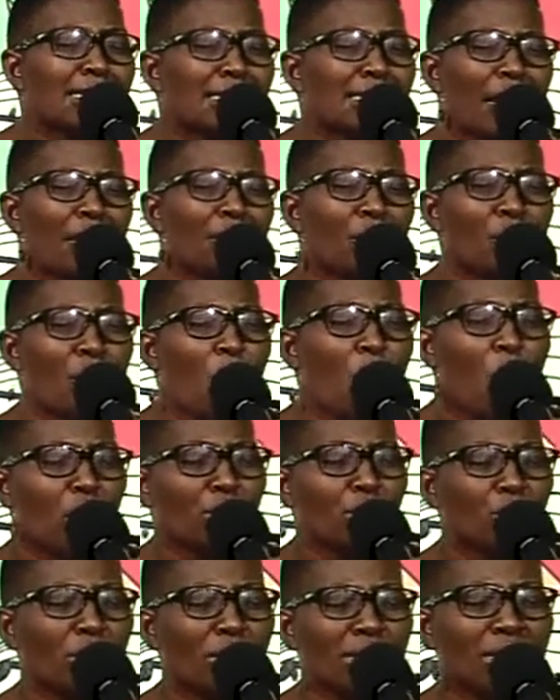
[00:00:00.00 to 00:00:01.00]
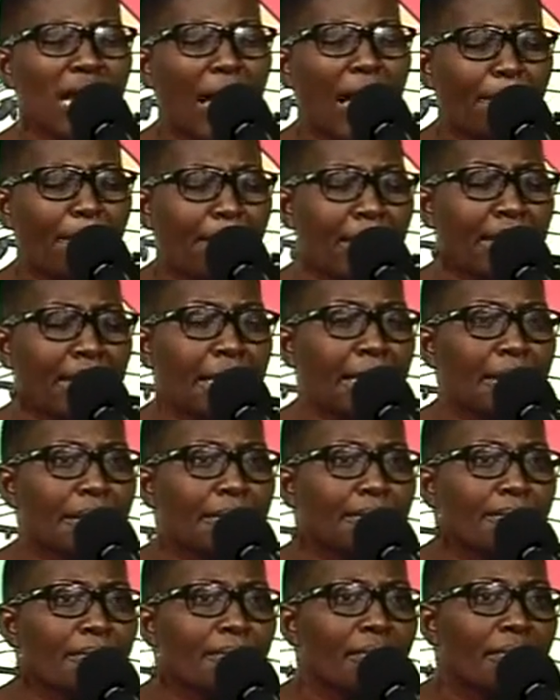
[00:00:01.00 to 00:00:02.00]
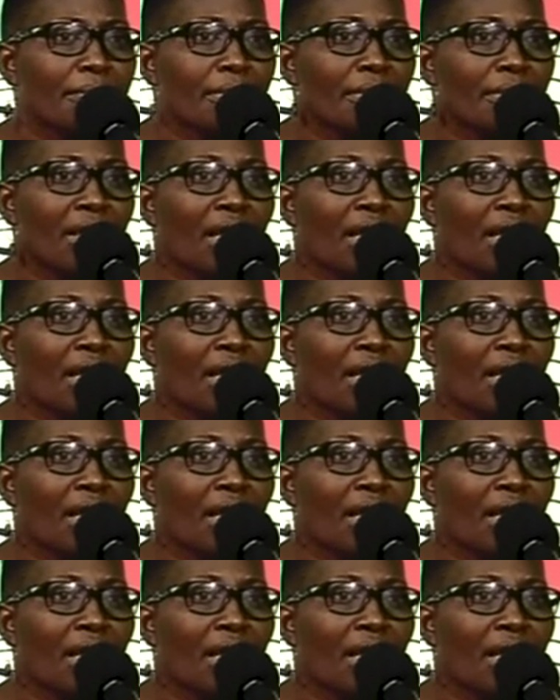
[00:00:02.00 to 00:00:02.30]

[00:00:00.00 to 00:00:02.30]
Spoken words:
to ask and know what was happening.